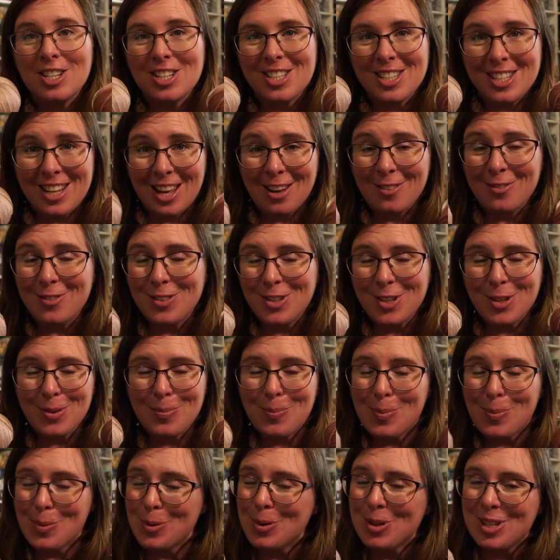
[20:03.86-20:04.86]
just have to
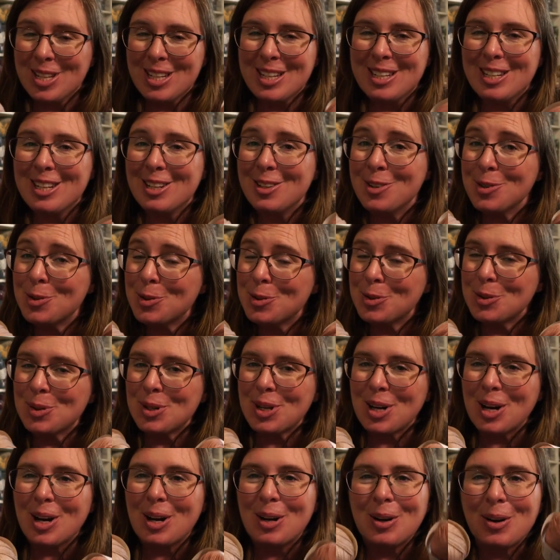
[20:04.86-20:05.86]
put in an order
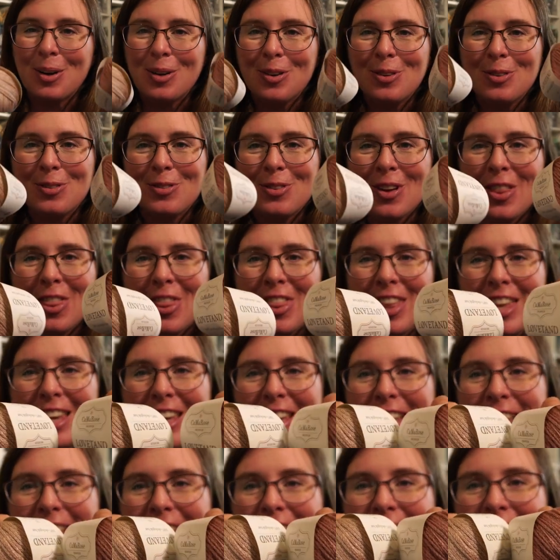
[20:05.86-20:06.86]
of
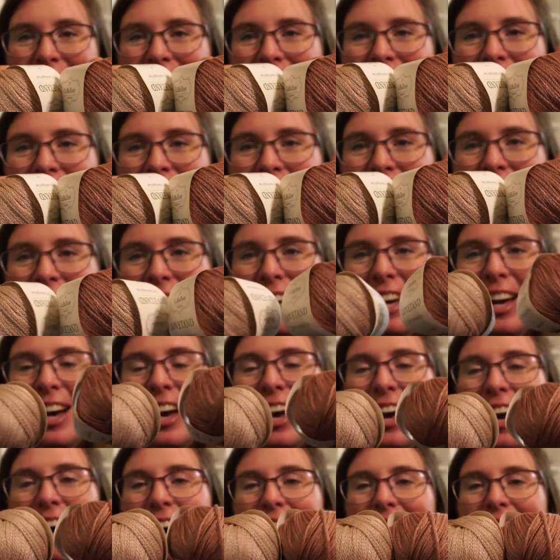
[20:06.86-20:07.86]
these.
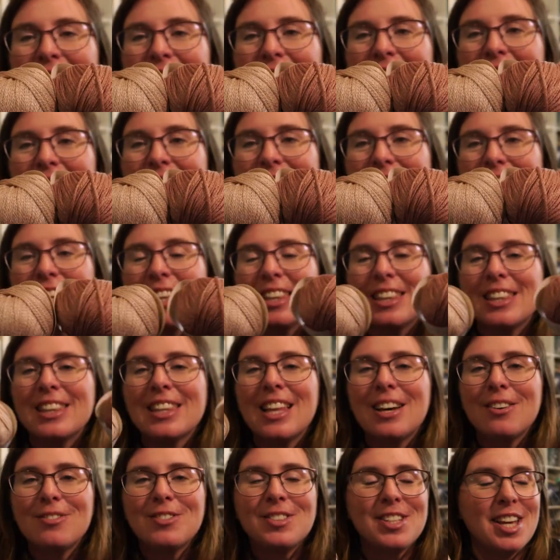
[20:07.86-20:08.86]
I'd
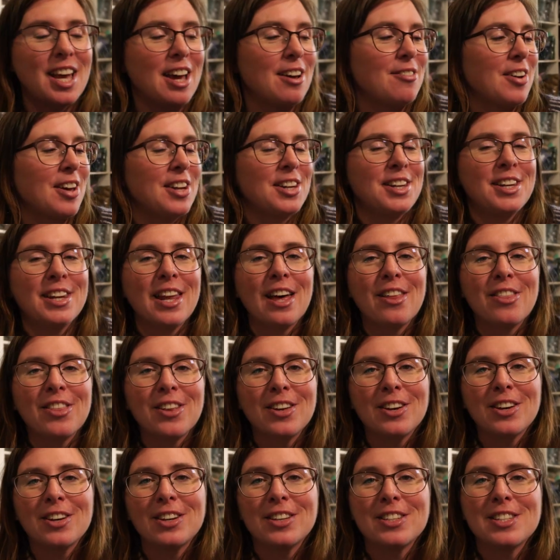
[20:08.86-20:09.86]
love to have
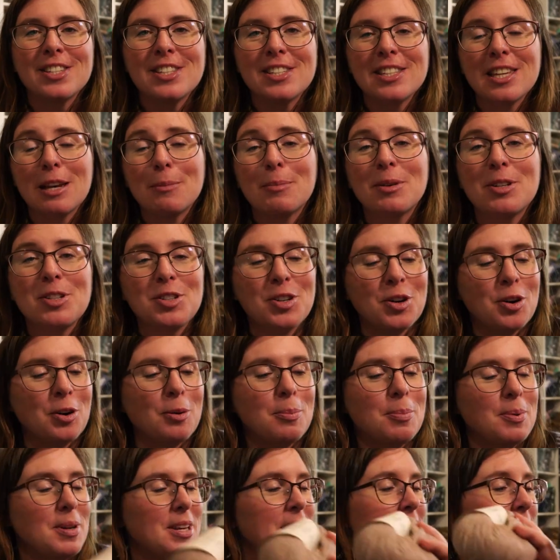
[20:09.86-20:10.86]
another summer
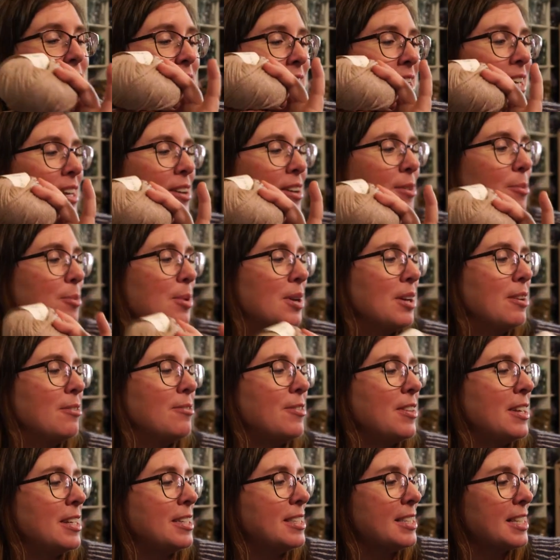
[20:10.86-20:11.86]
top in one of
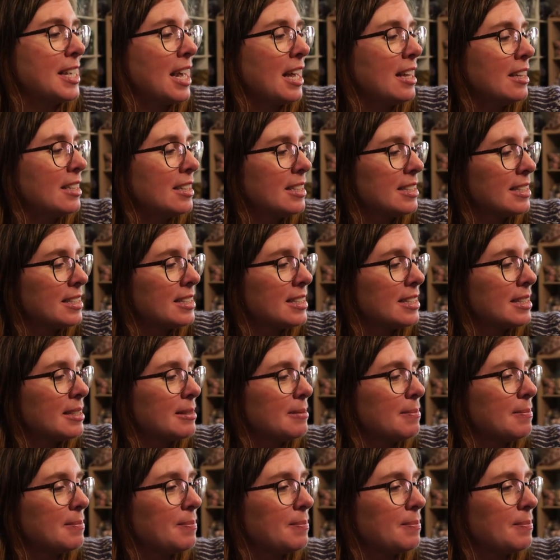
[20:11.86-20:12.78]
these colors.